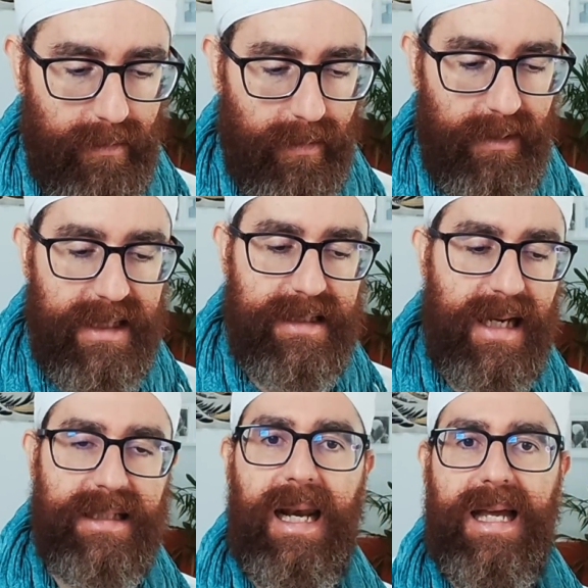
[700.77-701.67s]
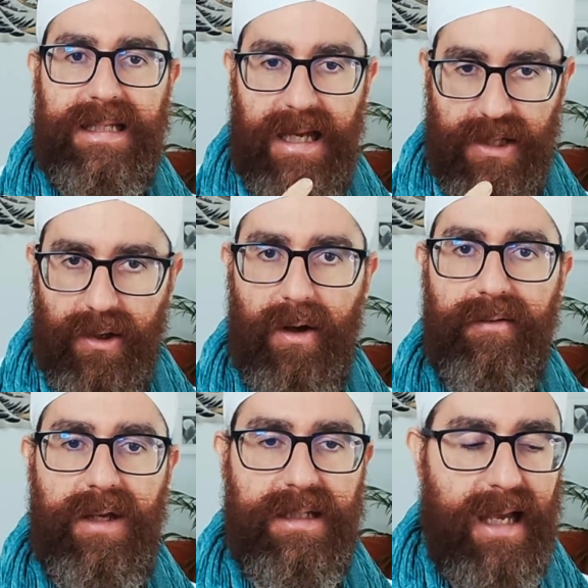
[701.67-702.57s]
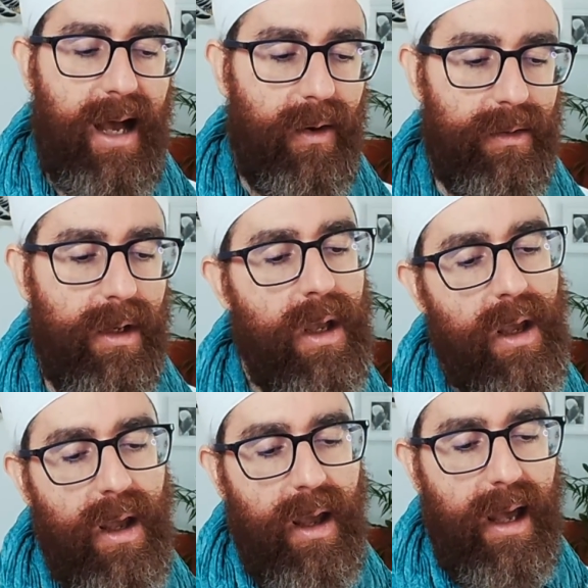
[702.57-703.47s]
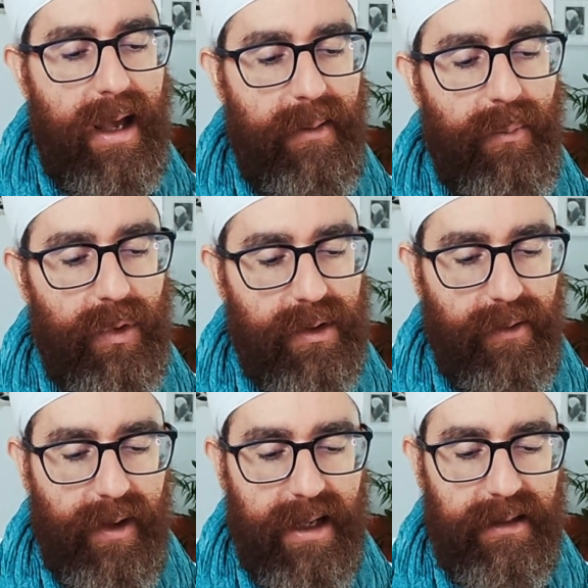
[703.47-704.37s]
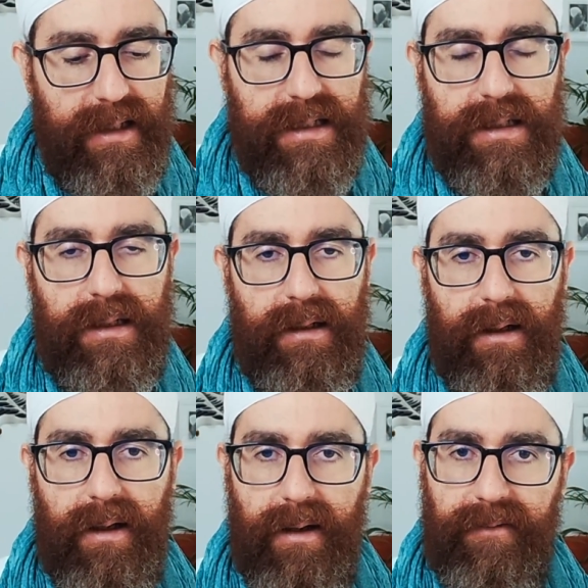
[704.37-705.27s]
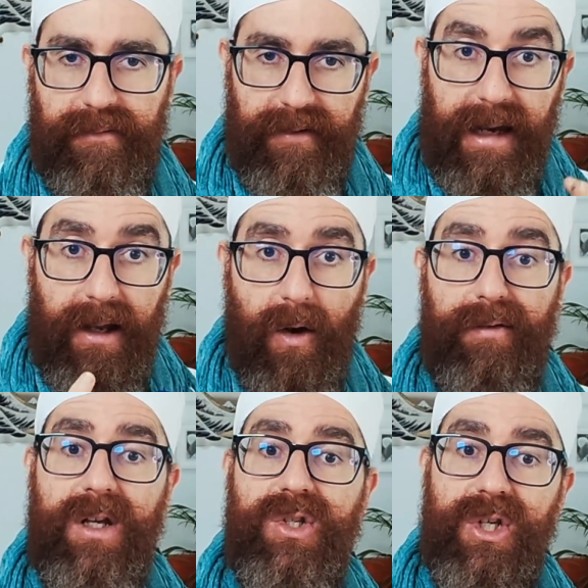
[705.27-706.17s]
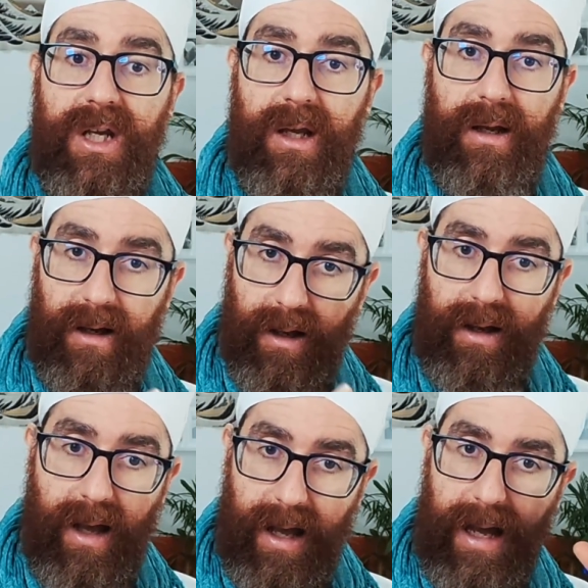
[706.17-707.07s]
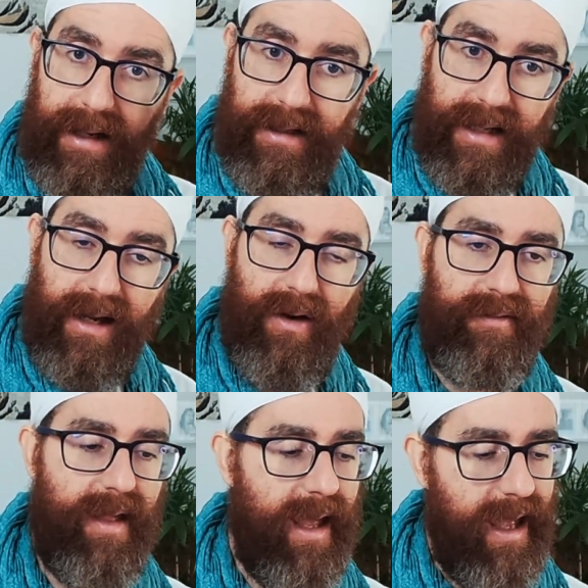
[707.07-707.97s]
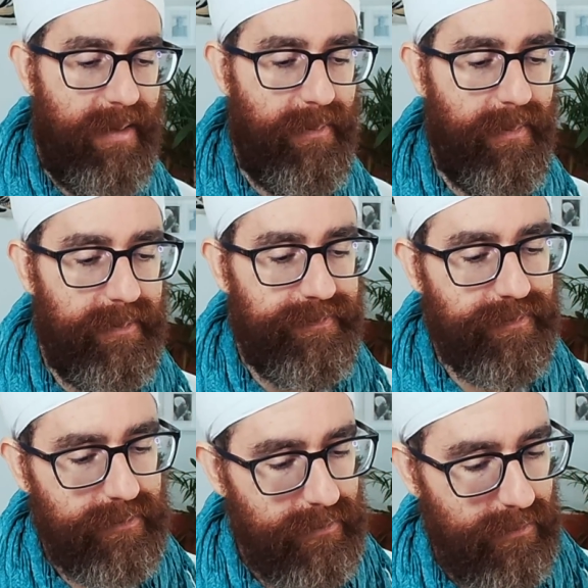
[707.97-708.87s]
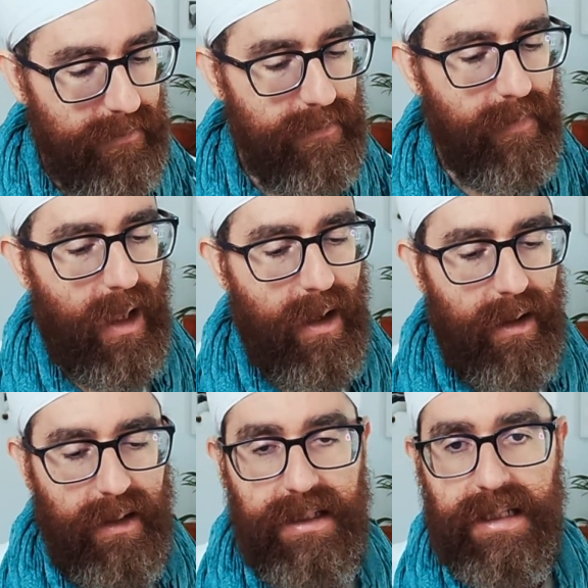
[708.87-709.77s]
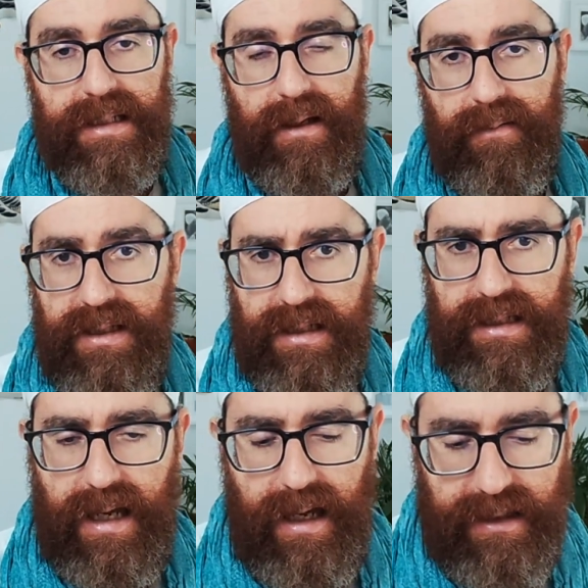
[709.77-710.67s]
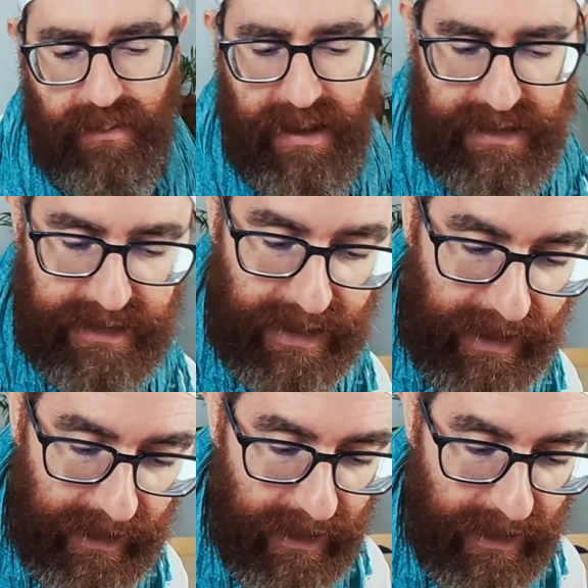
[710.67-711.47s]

this nasalization of the sound would create this feeling of a G at the end of the M. This is as much as I